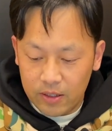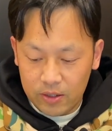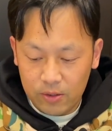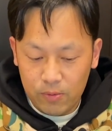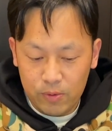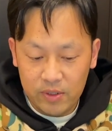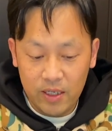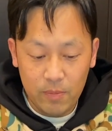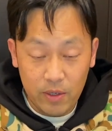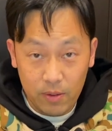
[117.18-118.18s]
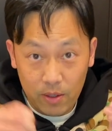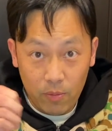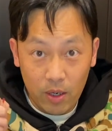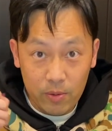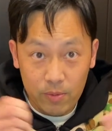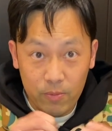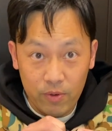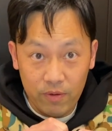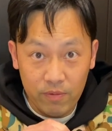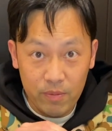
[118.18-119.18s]
So we'll see. But the problem
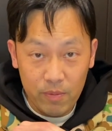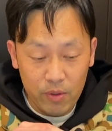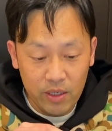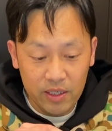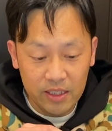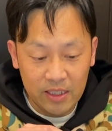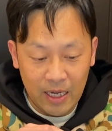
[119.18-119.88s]
with me building this